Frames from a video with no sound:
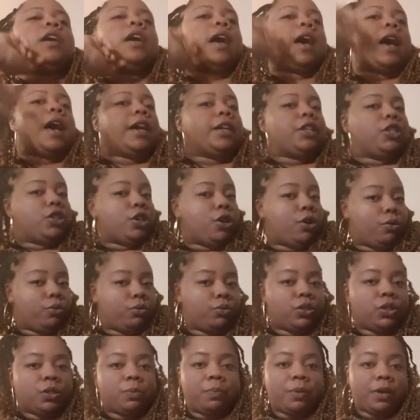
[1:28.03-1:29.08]
I
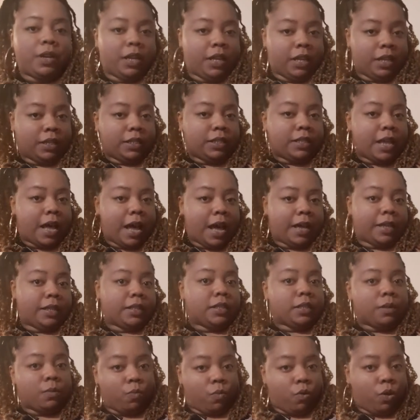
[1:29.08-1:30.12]
chose to put it inside
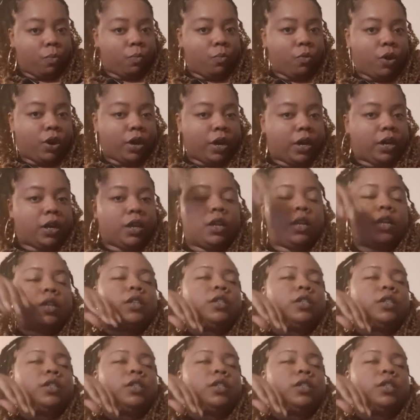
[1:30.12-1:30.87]
some warm water.